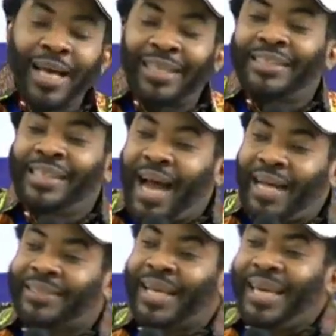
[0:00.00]
that she
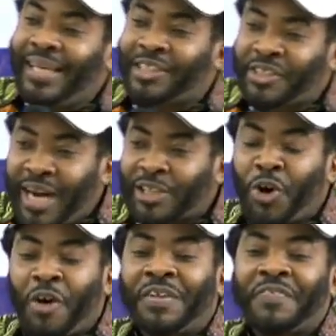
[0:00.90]
has the interest
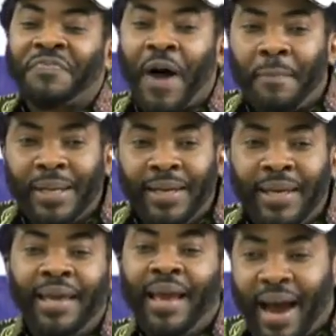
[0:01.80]
of the family
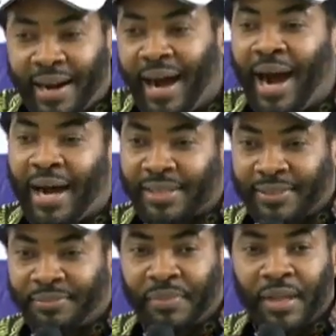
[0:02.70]
at heart.
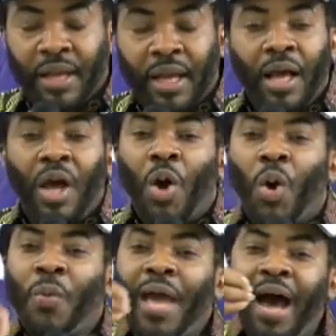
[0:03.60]

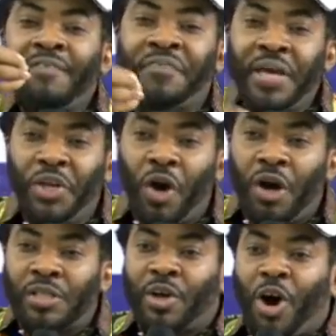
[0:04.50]
We have
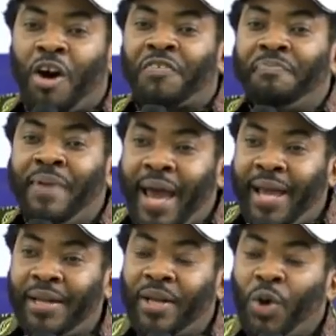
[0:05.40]
videos of
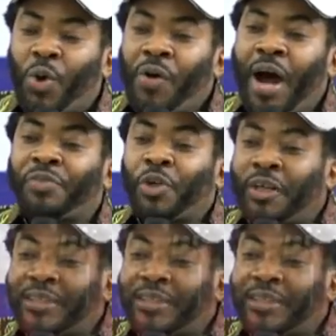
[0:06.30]
men who have told us